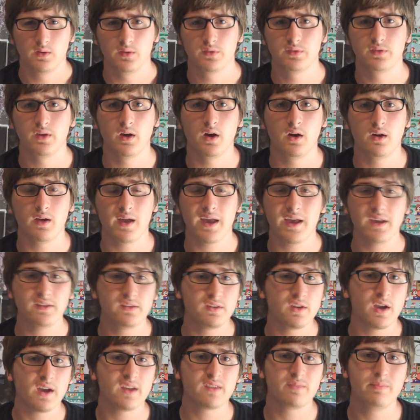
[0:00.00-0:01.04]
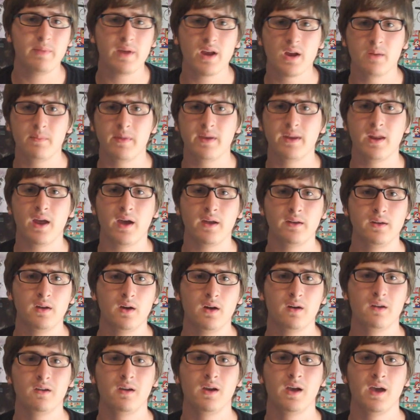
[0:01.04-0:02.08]
So, as you guys may or may not
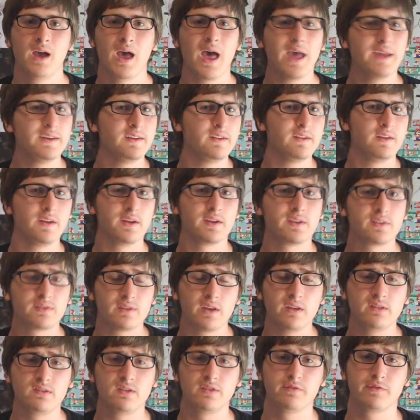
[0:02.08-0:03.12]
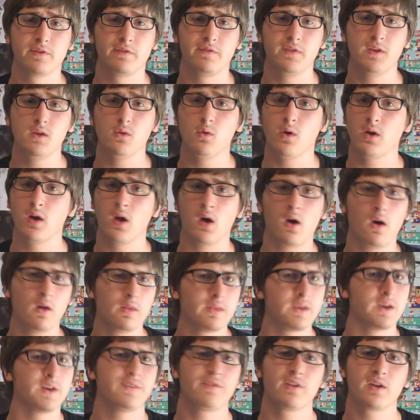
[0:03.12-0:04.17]
know, I did an extensive review on all
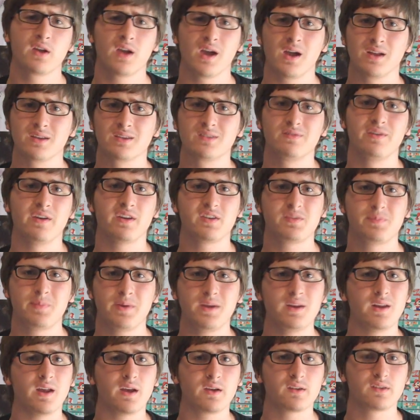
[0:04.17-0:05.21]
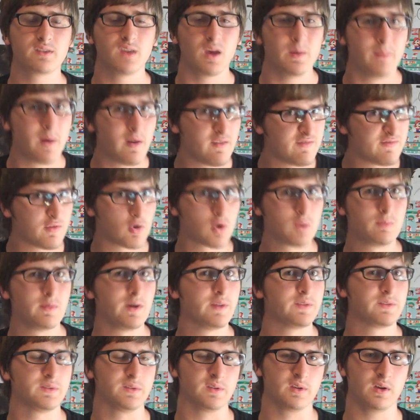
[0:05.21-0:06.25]
the different kinds of SP decks about 4
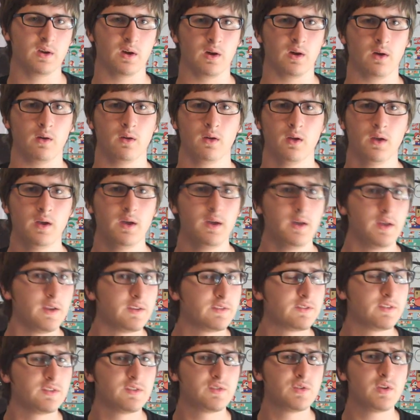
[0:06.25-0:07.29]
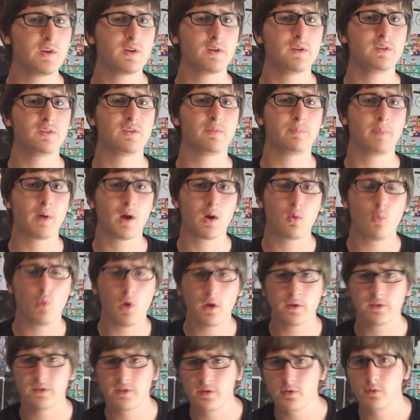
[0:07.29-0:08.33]
months ago. It's the series of part
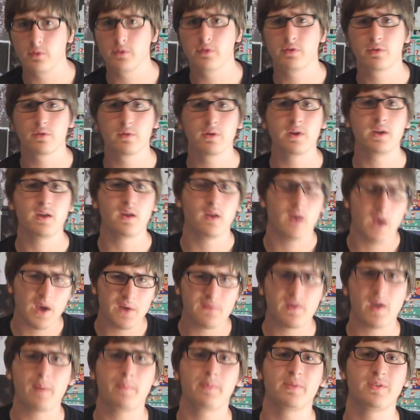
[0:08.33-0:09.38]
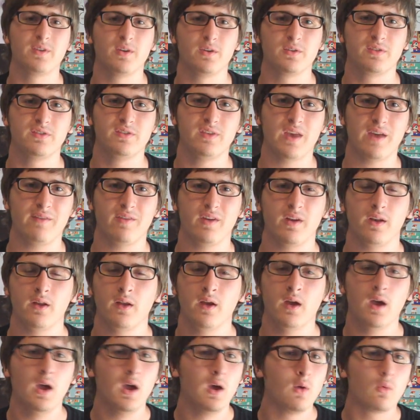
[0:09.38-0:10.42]
1, 2, and 3 of episode 7,
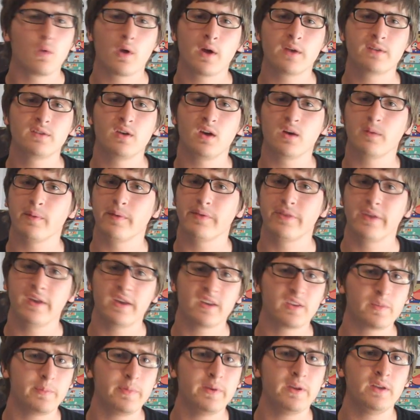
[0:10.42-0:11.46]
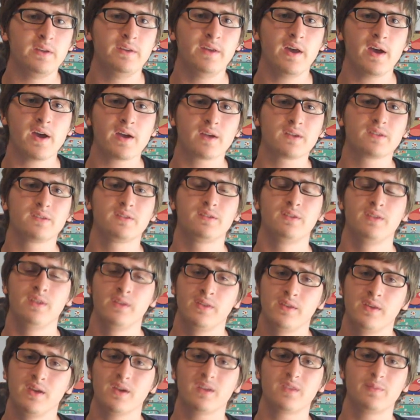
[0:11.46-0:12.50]
where I talk about the SP decks,
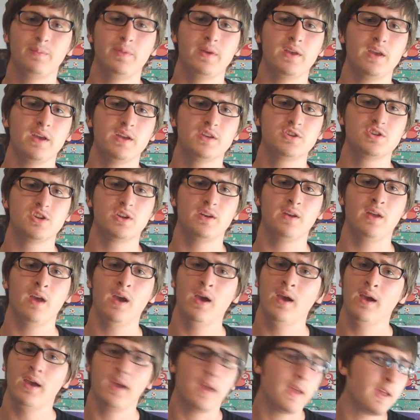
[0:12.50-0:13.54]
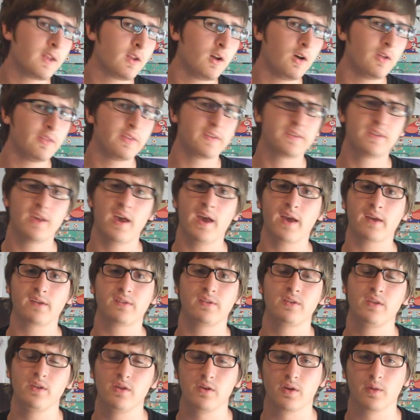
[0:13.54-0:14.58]
the SP engine, and all the text
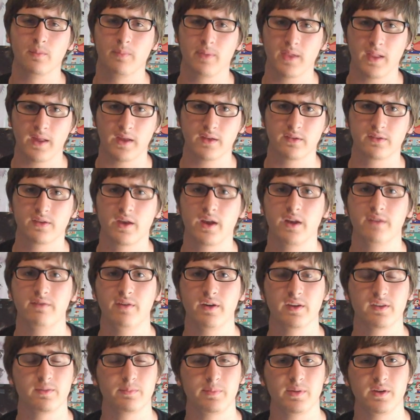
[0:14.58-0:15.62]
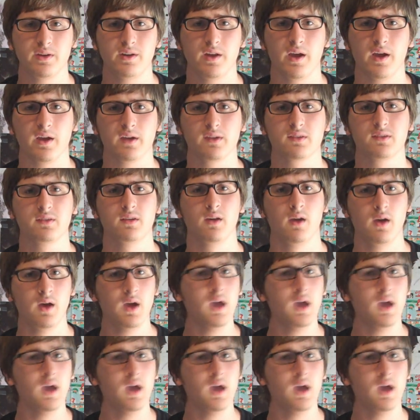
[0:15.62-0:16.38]
that you can play inside of SP decks.